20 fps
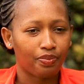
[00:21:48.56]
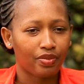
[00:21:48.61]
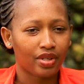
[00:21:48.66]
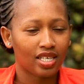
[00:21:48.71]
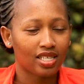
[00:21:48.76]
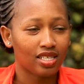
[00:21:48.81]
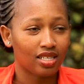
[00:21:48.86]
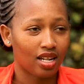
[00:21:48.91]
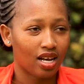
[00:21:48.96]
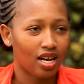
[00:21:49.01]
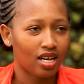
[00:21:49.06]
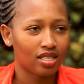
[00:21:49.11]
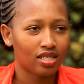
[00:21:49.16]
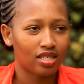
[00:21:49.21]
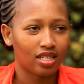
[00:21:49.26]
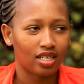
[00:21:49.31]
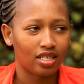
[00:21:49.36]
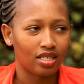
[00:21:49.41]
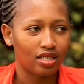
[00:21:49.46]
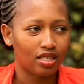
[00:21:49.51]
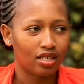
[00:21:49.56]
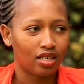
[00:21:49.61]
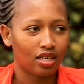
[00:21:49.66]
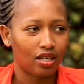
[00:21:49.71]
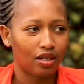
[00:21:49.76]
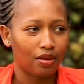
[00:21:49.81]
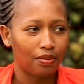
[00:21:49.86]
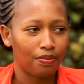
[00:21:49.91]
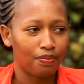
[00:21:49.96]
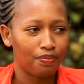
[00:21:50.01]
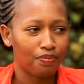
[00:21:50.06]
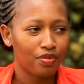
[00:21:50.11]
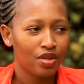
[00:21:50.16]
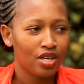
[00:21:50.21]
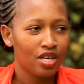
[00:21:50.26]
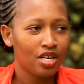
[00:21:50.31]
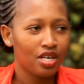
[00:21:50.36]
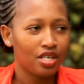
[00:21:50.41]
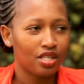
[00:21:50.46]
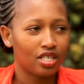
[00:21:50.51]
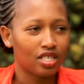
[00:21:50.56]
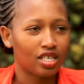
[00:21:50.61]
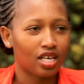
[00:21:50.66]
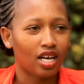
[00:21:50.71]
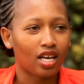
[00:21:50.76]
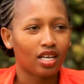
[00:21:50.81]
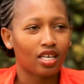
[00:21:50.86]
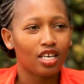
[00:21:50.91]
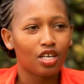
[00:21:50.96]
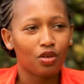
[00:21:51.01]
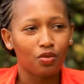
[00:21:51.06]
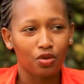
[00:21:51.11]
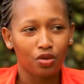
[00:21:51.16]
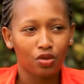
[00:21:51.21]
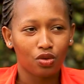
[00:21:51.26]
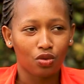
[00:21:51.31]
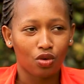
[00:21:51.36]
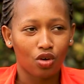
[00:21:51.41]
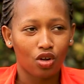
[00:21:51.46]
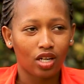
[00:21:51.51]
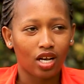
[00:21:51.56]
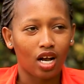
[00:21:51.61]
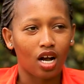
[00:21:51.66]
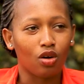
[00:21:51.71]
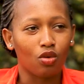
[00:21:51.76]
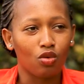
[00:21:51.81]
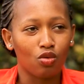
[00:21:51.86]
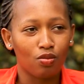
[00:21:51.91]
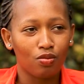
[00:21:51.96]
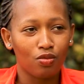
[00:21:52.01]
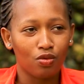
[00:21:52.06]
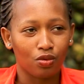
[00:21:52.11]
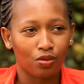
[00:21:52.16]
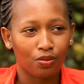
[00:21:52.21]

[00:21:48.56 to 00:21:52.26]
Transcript: snacks like, there's a cake we used to call kangumu.